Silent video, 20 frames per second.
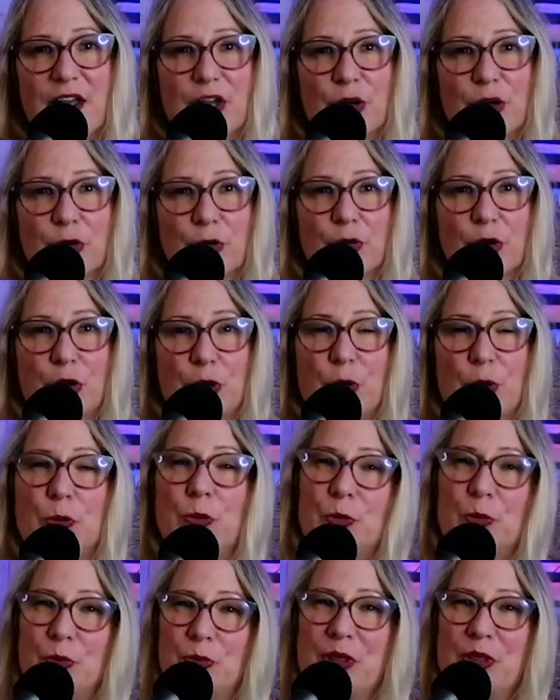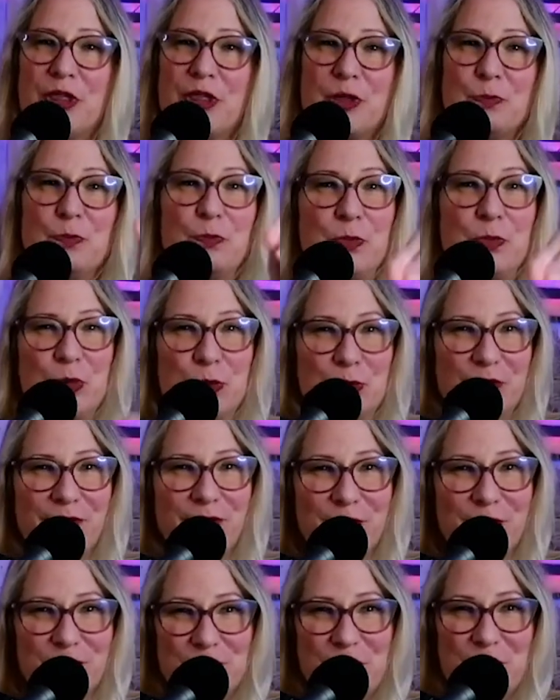Your Hoon, the
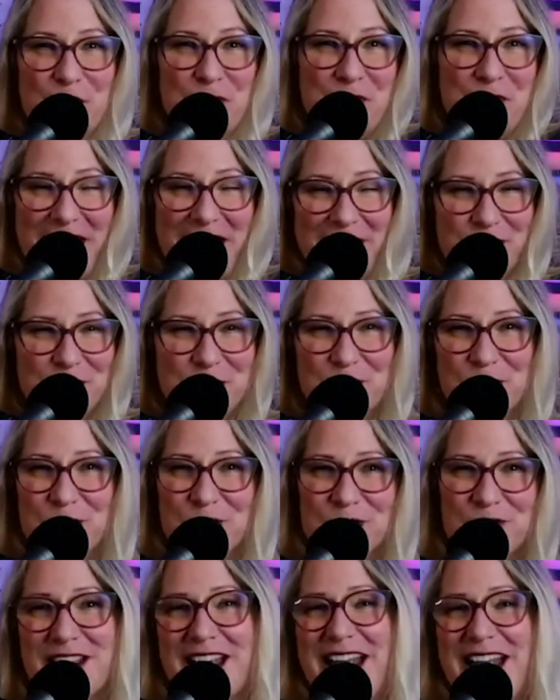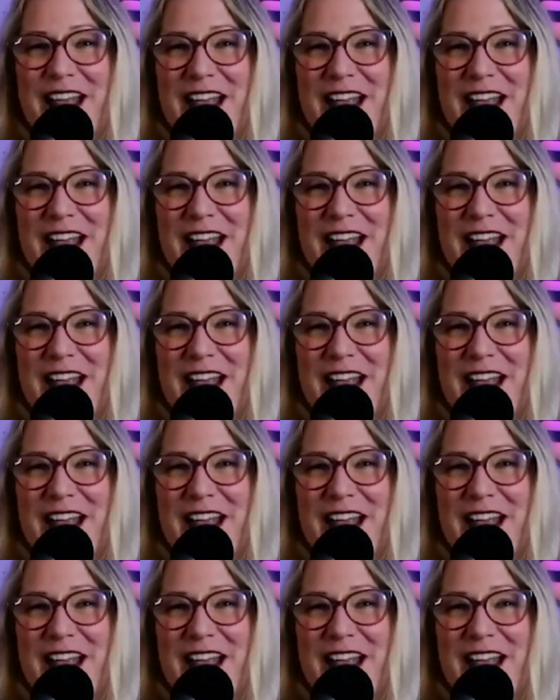universal managers,